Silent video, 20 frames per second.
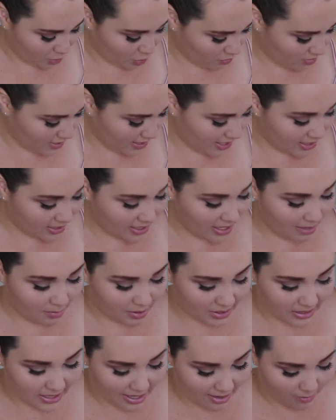So these I
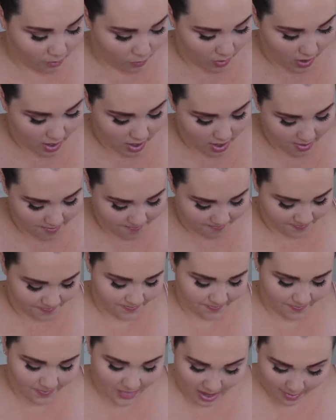believe were,
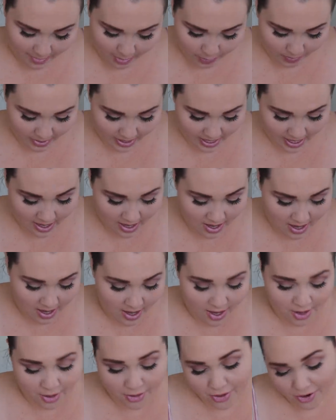how much were they?
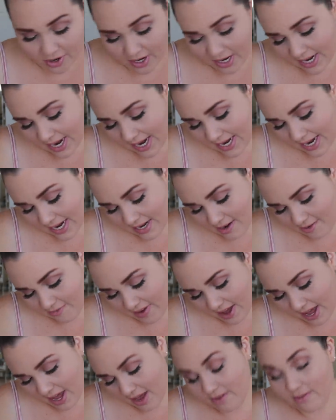
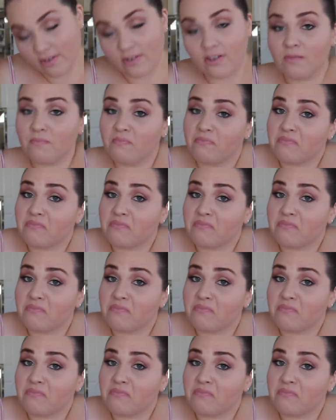$39.95.